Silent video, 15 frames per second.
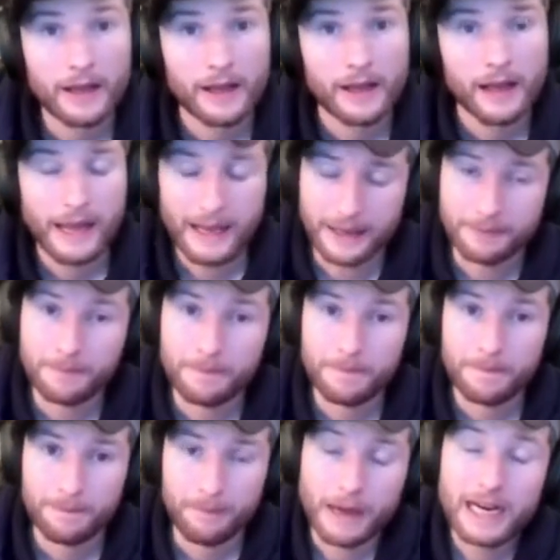Hey,
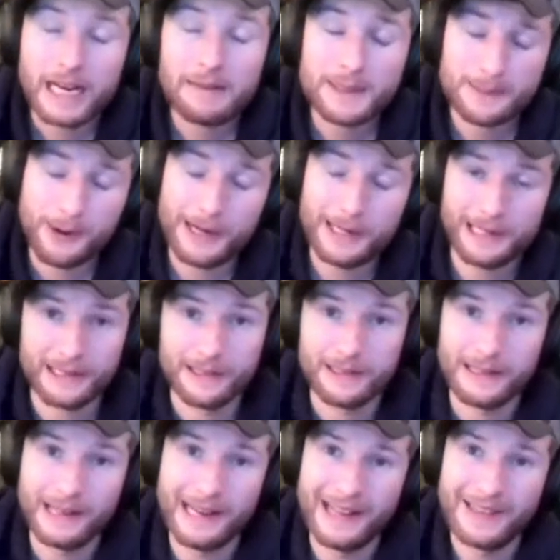my name is Brendan,
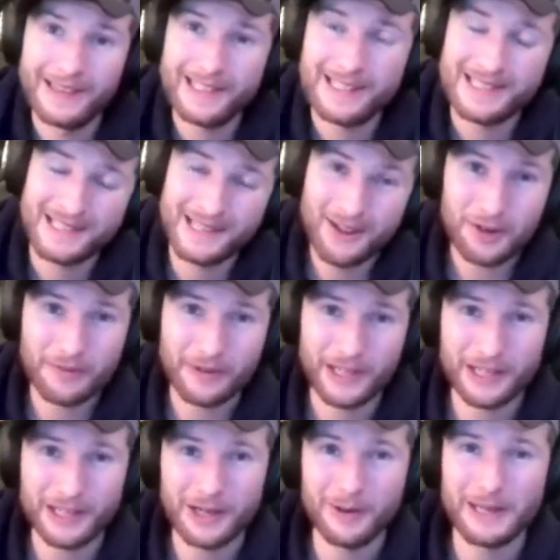and this is another
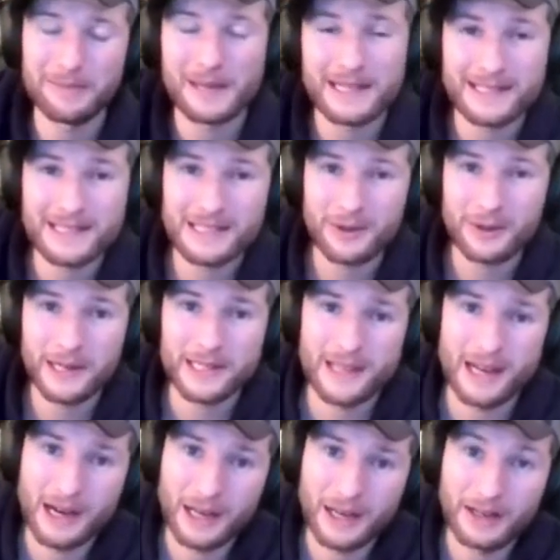video in my series
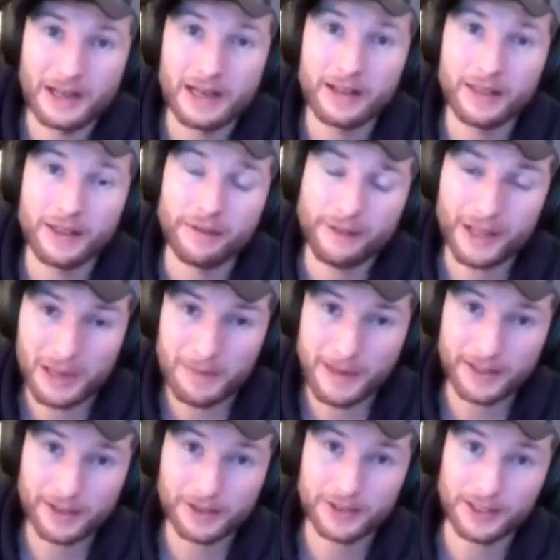on the
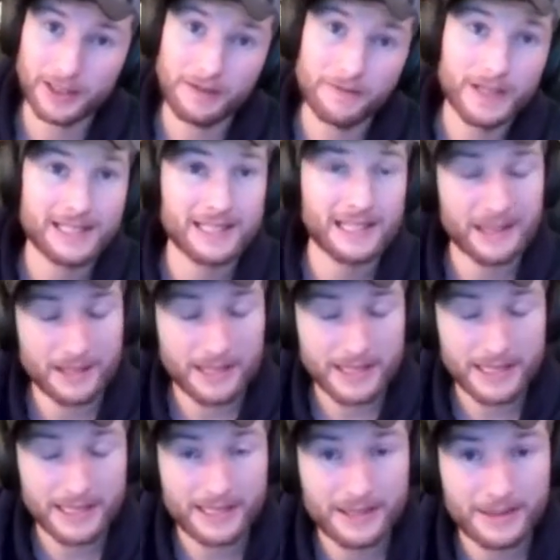fundamentals of
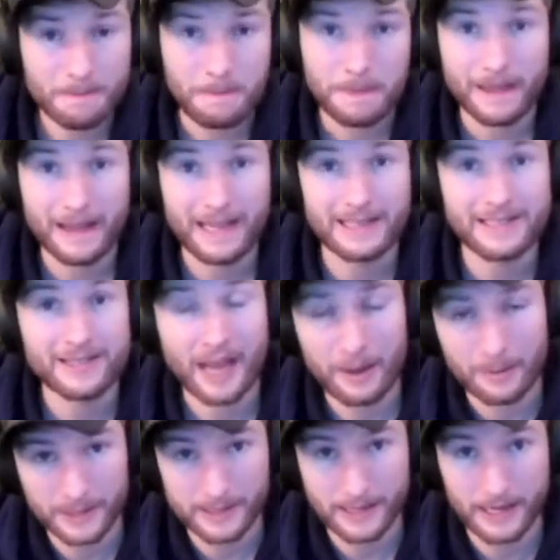synthesis and
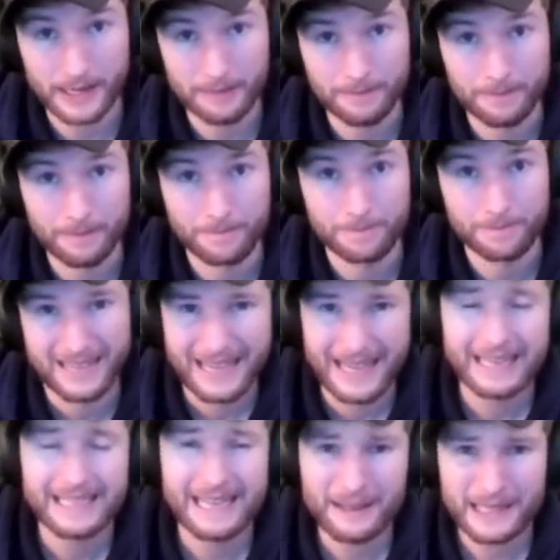sound design,
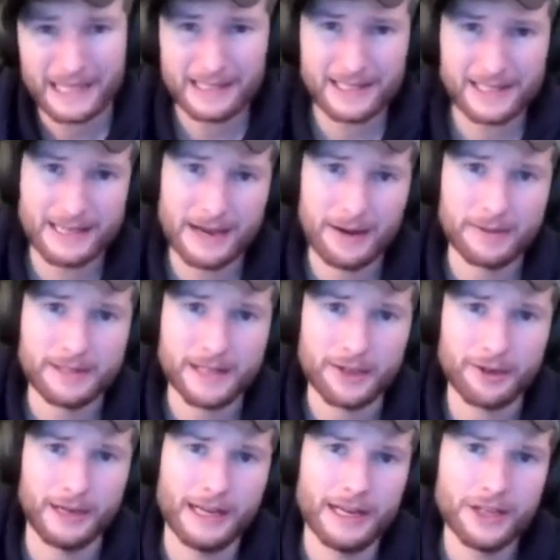and how to get the sounds that
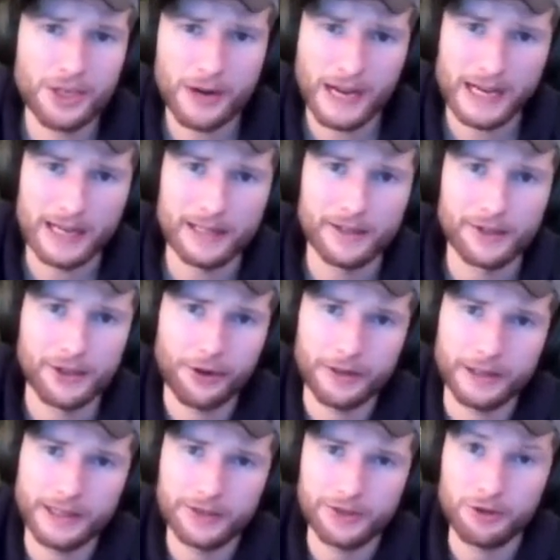are in your head turned
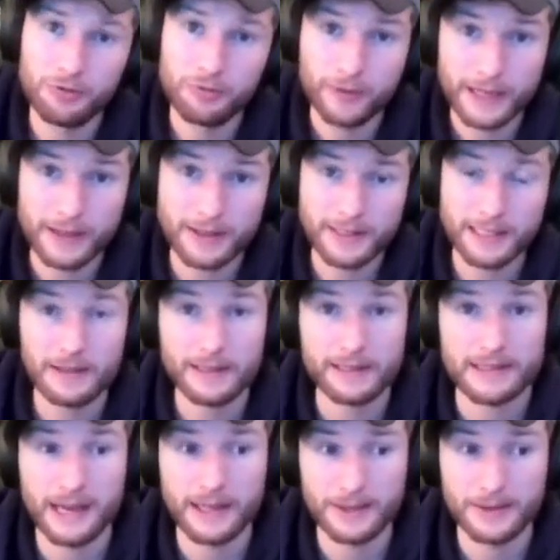into real
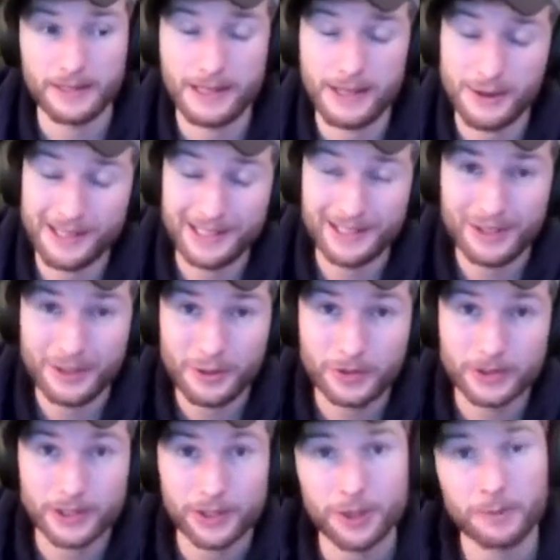synthesizers that you can use
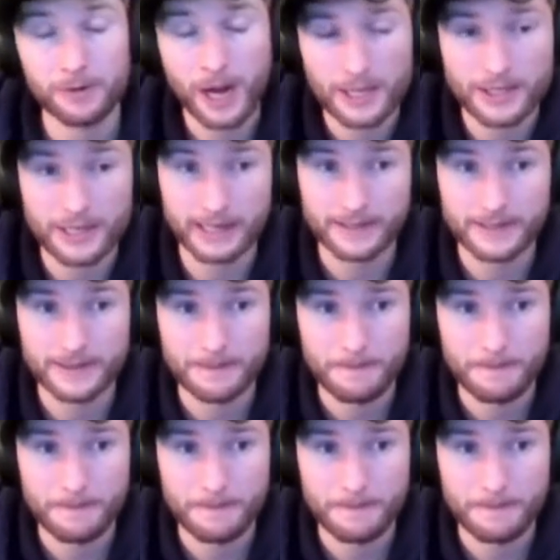in your projects.